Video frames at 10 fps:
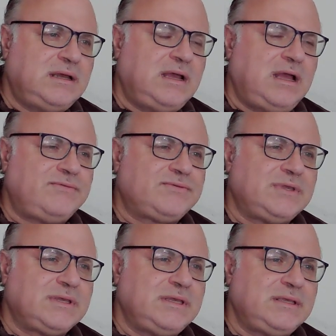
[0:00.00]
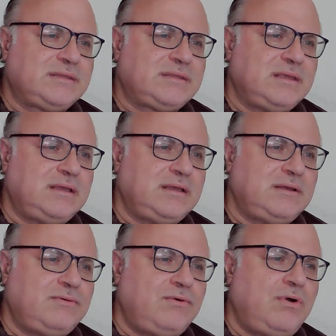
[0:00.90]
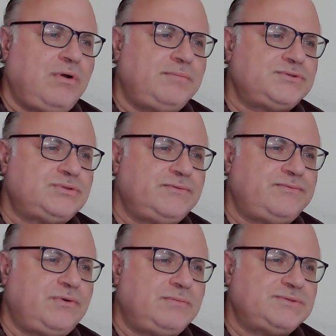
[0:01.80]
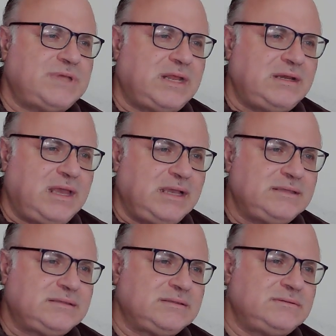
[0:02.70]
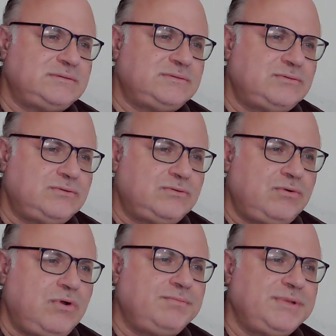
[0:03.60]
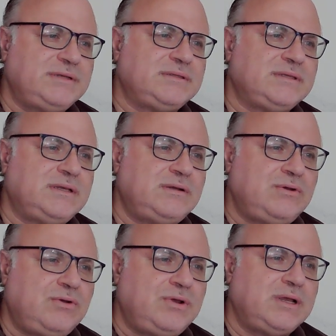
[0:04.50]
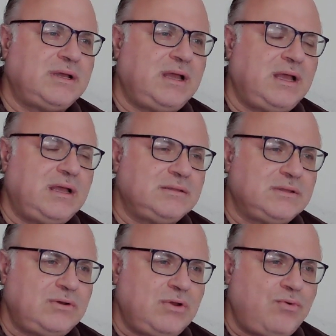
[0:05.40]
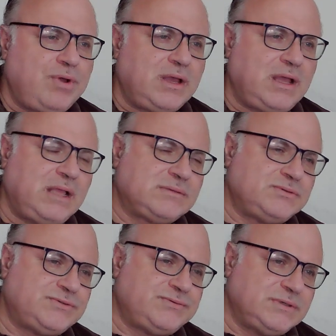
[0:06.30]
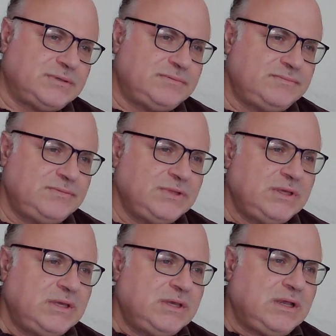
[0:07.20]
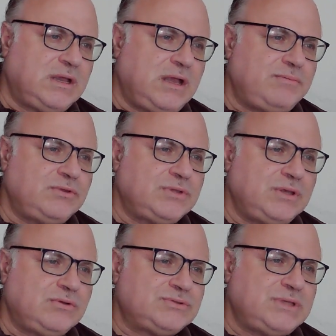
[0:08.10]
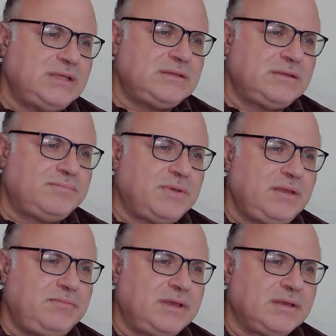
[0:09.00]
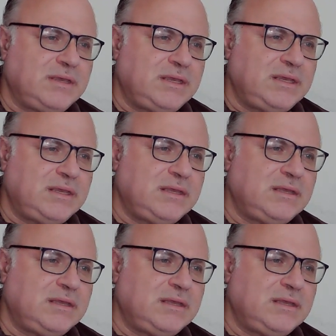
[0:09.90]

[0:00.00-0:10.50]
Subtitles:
after it warms from sunlight, warming the lower atmosphere. Carbon dioxide, the primary